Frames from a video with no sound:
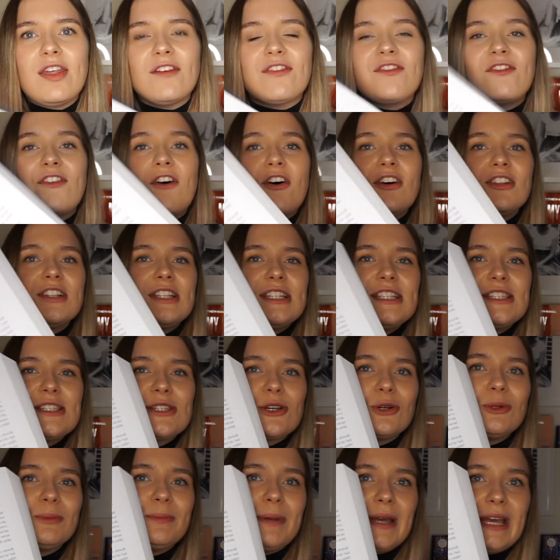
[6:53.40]
the font is
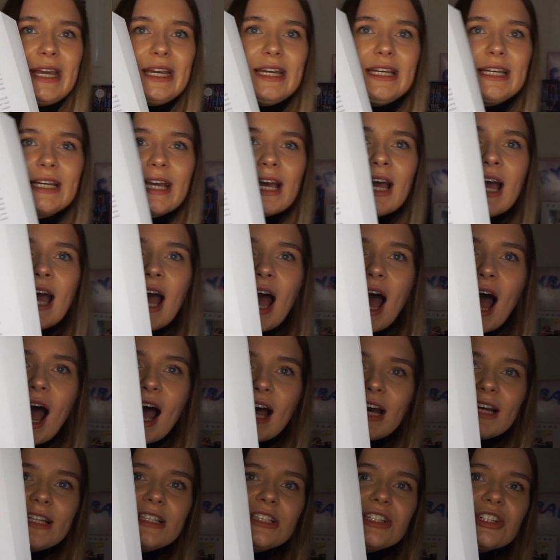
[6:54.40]
so big,
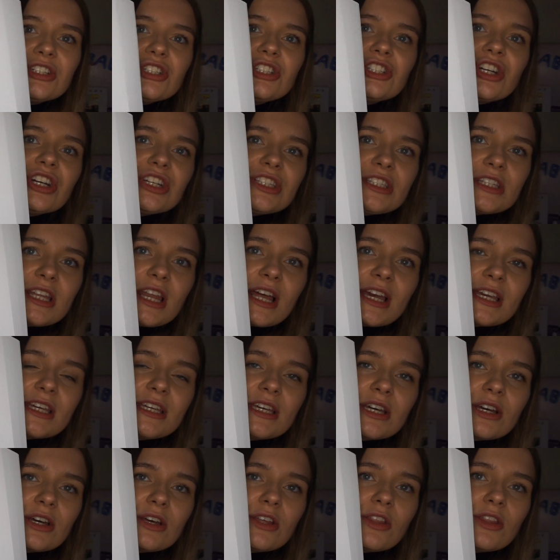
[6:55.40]
and just
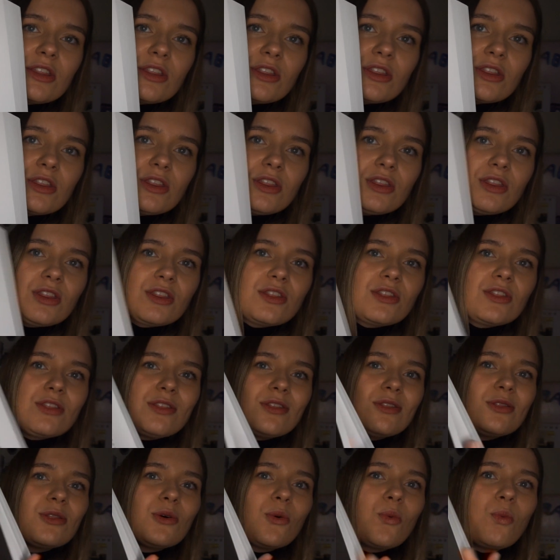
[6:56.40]
like
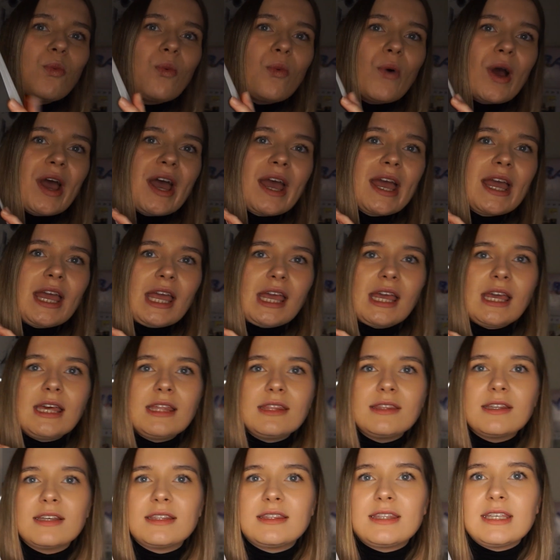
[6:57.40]
the way
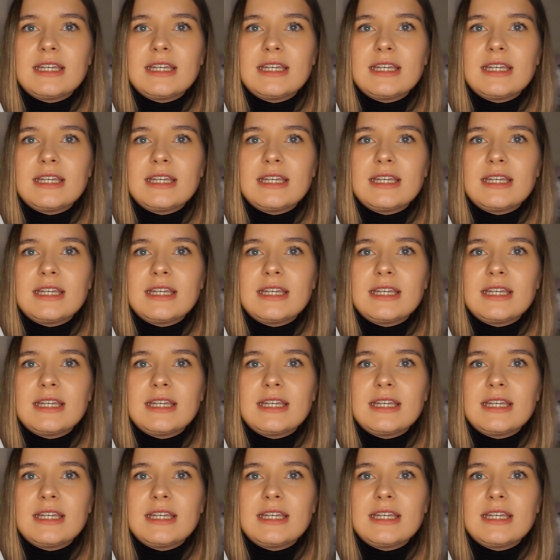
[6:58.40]
that